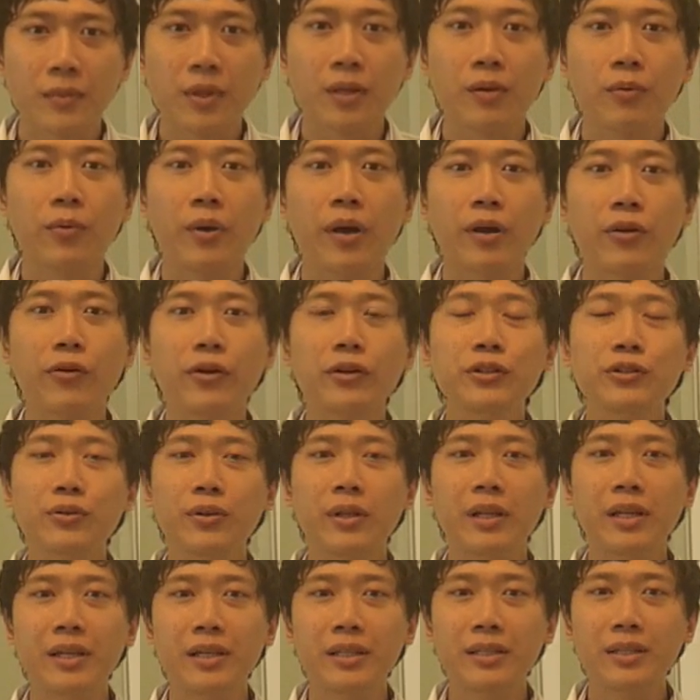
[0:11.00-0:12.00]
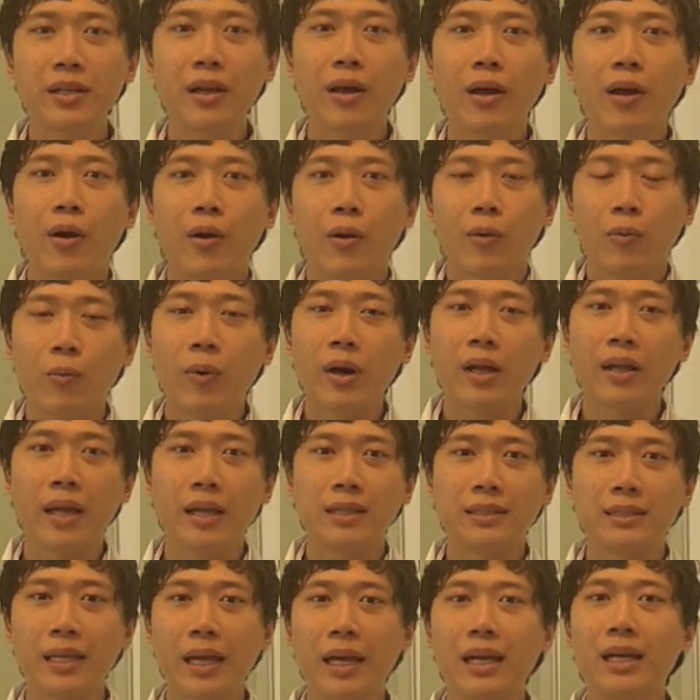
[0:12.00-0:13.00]
We are going to learn what
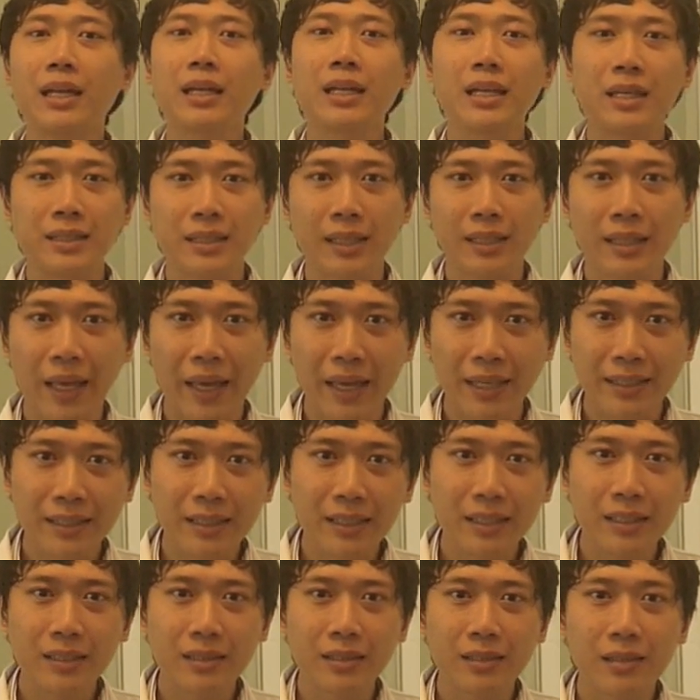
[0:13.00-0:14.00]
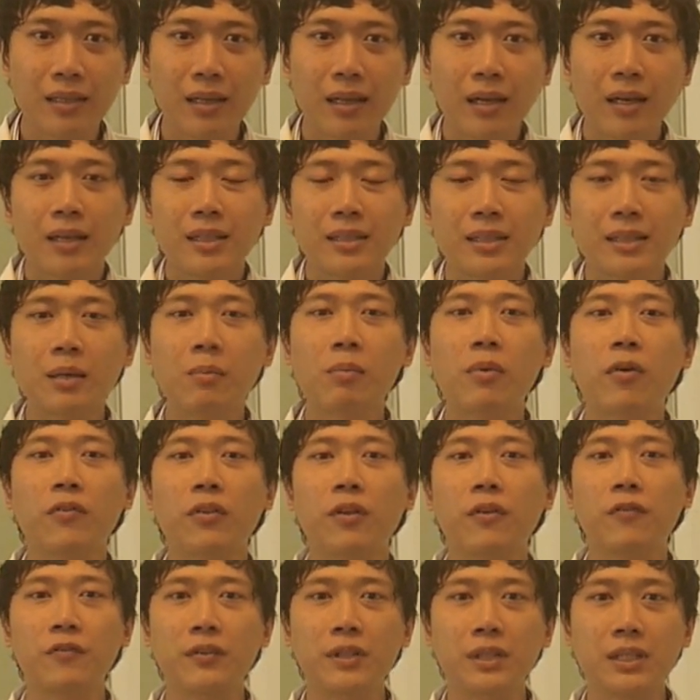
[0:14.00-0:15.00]
exactly is an acid, some of
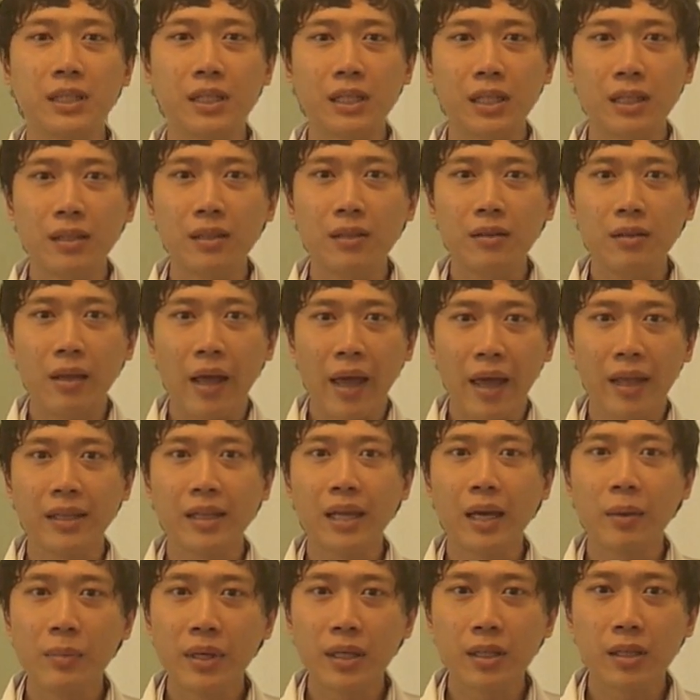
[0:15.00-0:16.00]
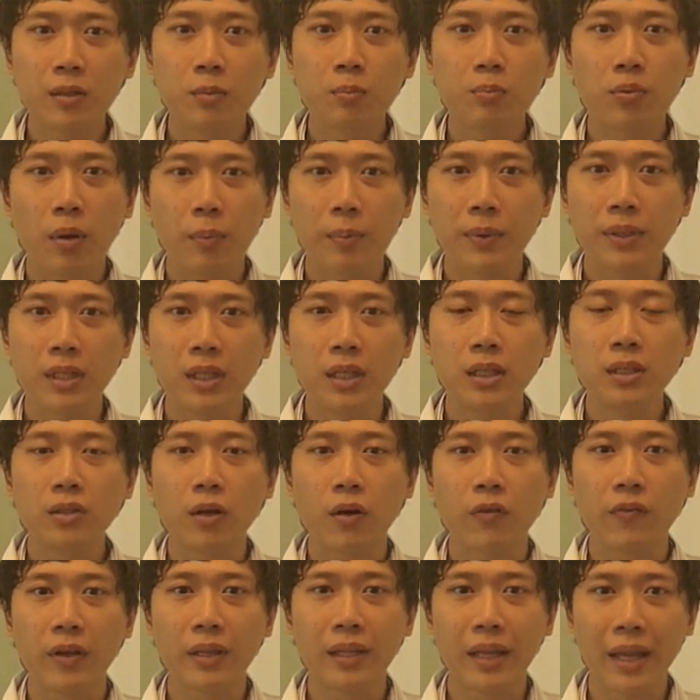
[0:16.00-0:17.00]
the physical and chemical properties
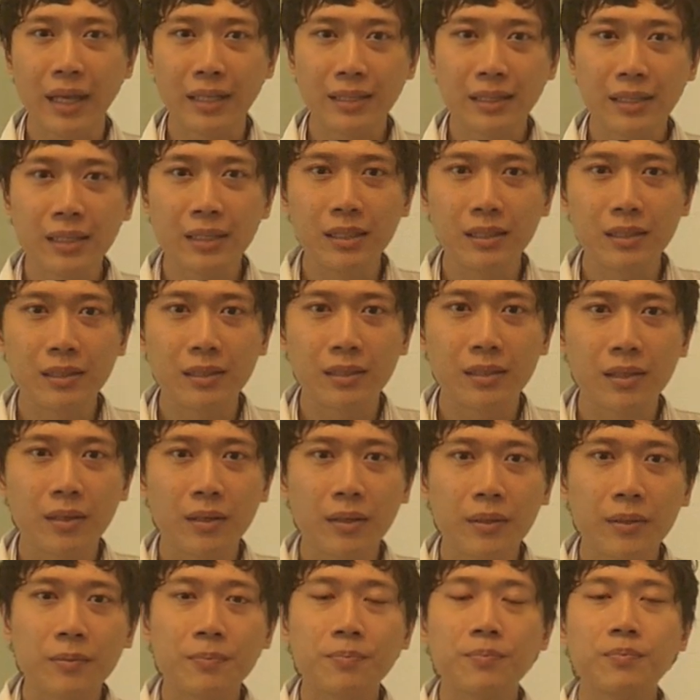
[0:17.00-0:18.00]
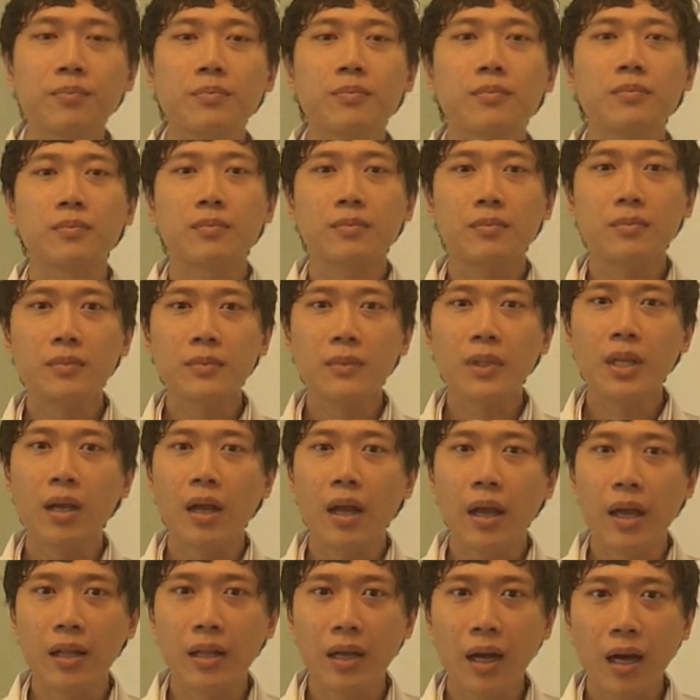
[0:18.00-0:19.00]
of an acid,
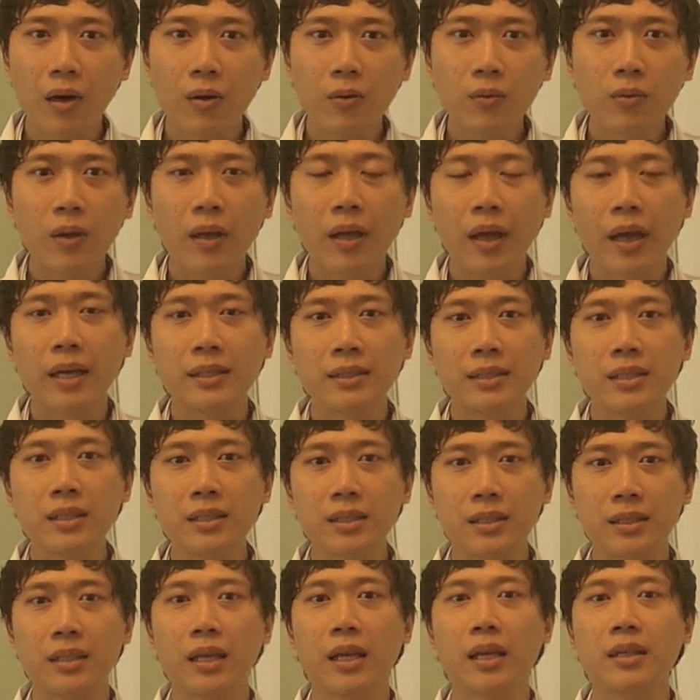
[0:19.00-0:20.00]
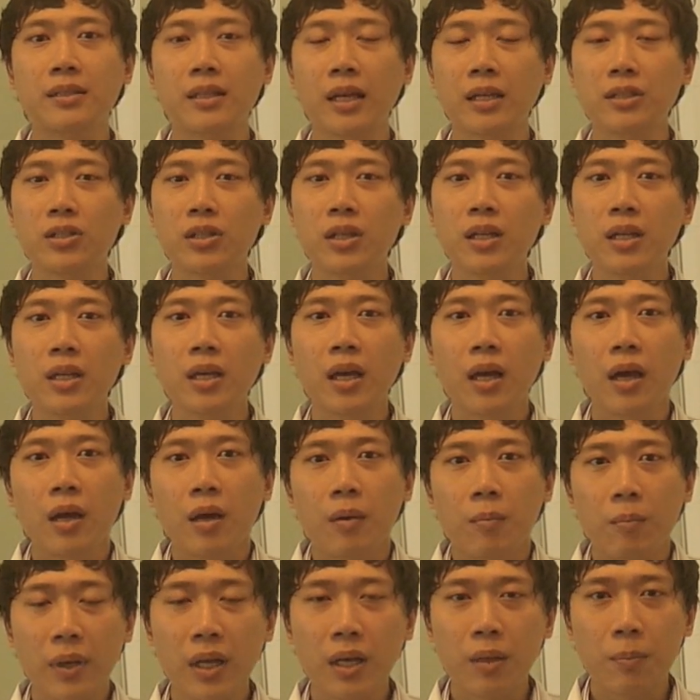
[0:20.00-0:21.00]
and how acids actually
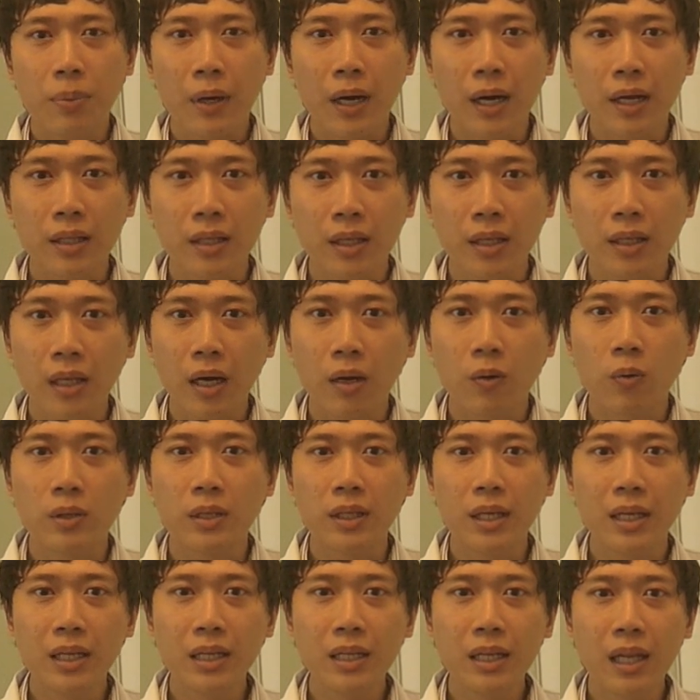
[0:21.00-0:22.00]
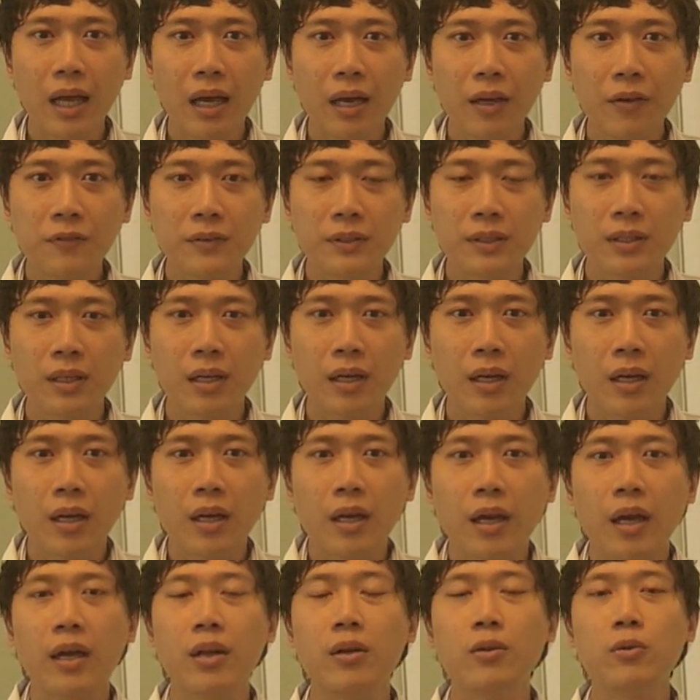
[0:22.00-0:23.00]
play a part in our daily lives.
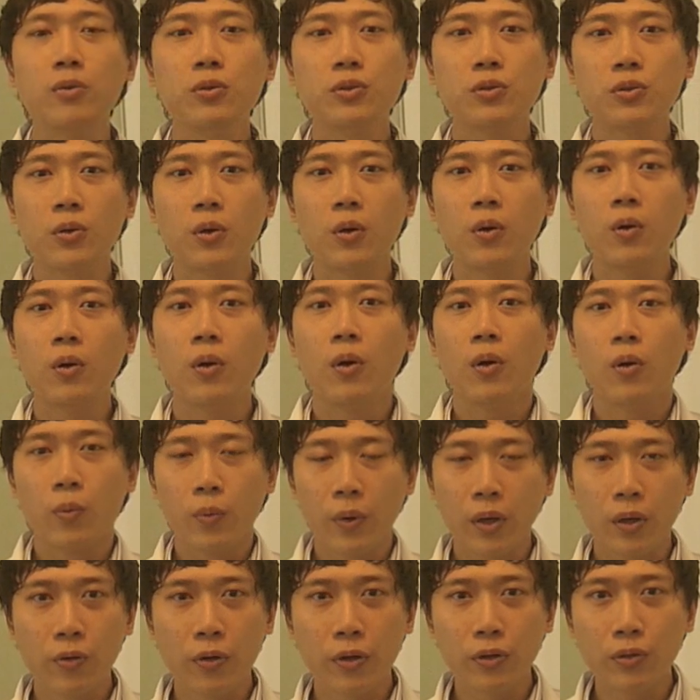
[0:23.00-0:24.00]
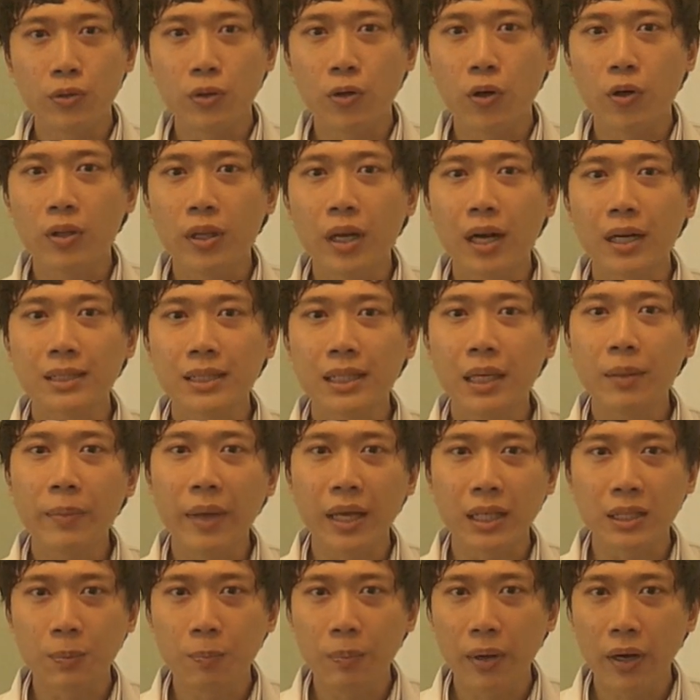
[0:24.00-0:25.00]
And also, we're going to conduct some
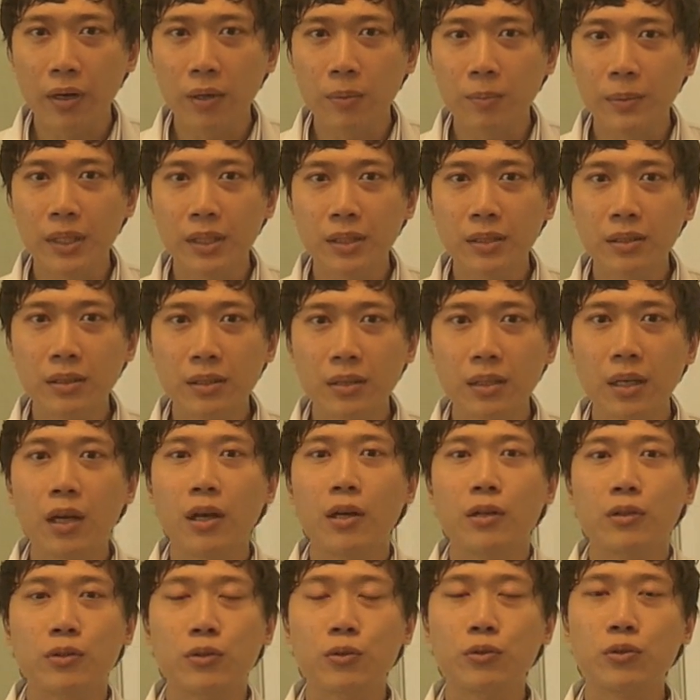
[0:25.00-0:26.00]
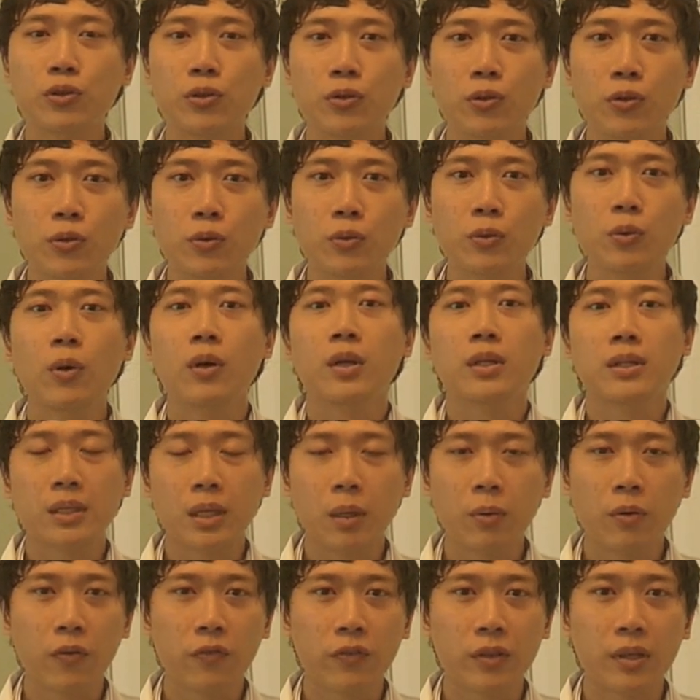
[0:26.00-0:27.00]
experiments to show you
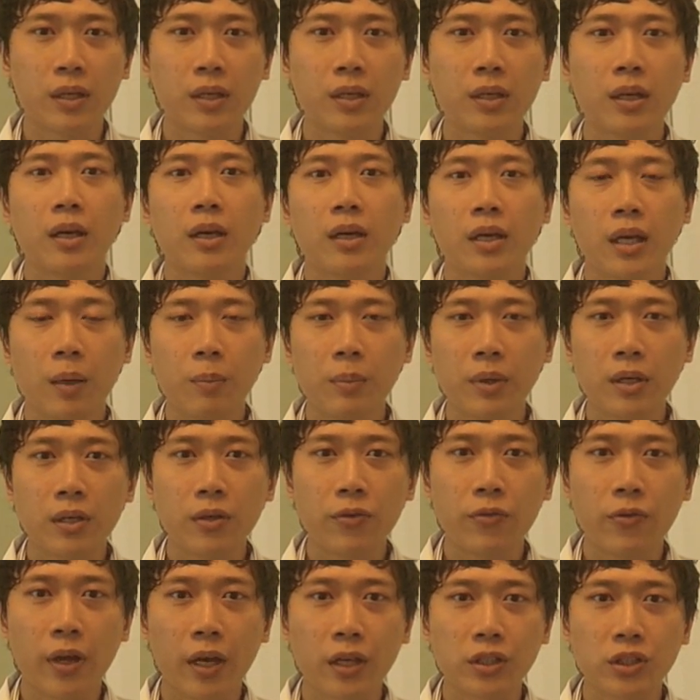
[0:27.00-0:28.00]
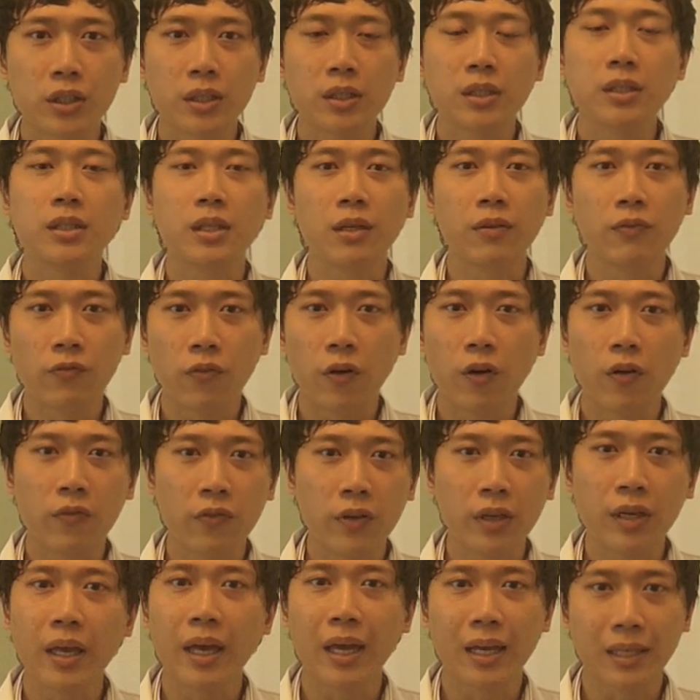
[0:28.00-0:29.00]
some of the chemical reactions
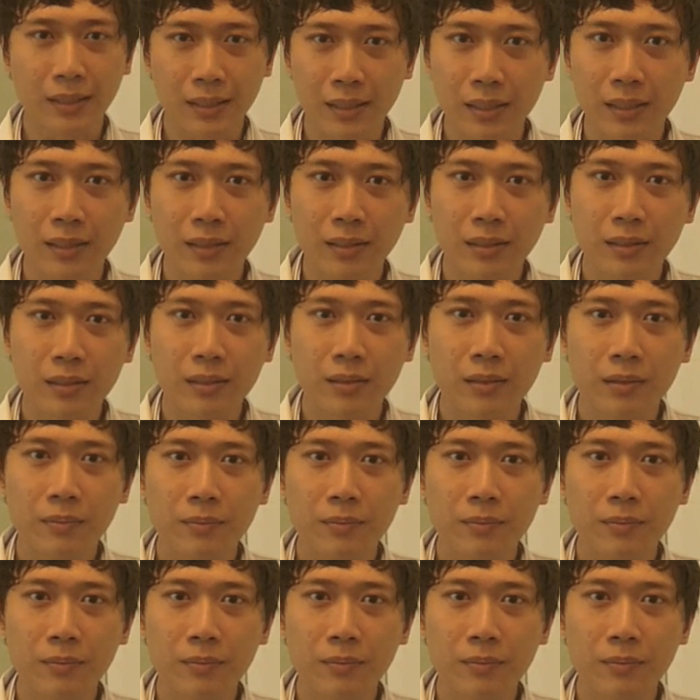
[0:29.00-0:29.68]
involving acids.